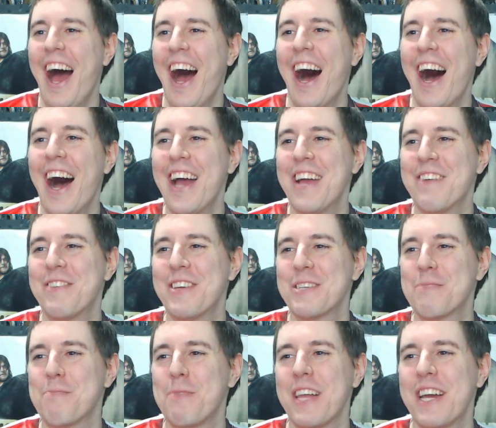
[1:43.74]
If
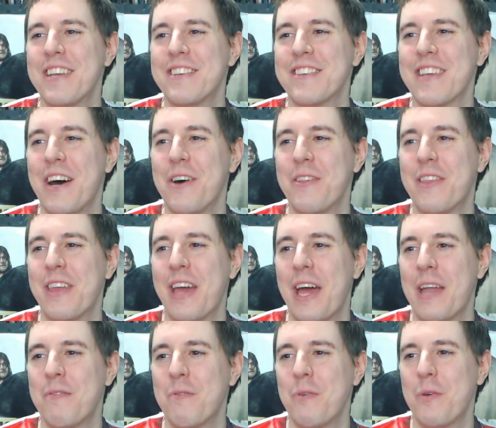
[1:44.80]
this plays out,
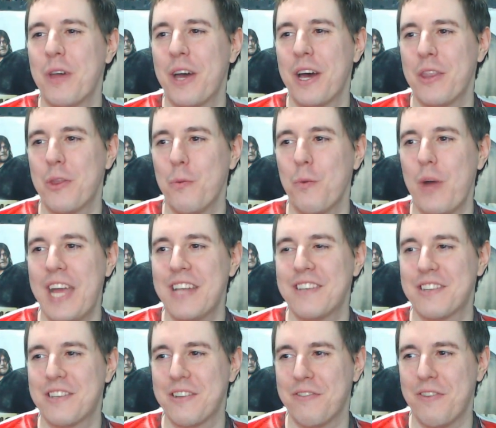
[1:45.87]
then the wait
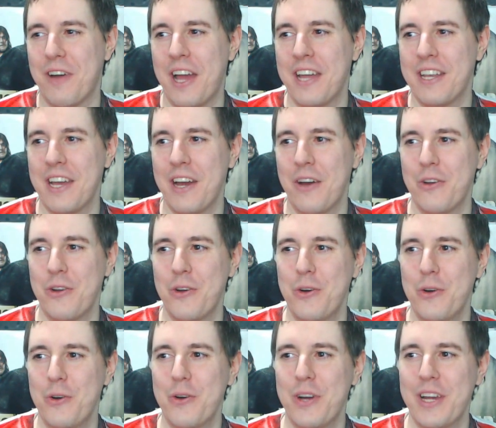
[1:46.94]
to find out
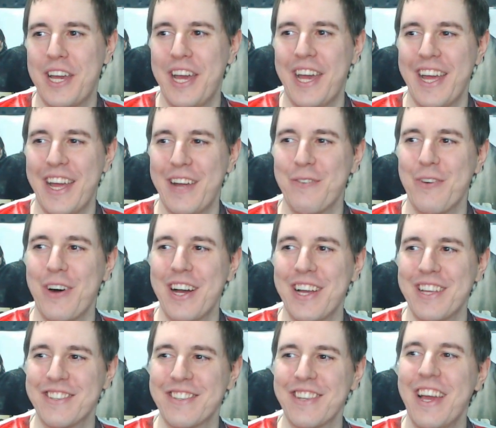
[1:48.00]
who it
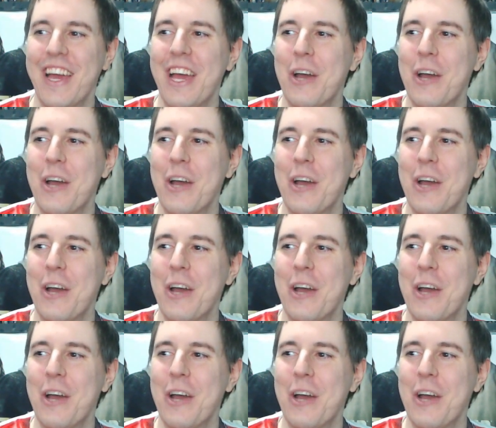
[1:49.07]
was